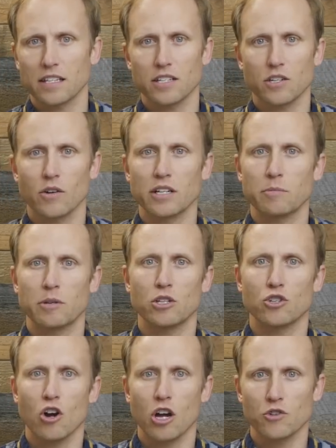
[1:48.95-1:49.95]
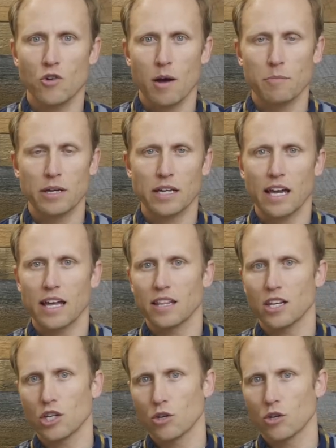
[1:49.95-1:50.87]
that's going to be jaw dropping and that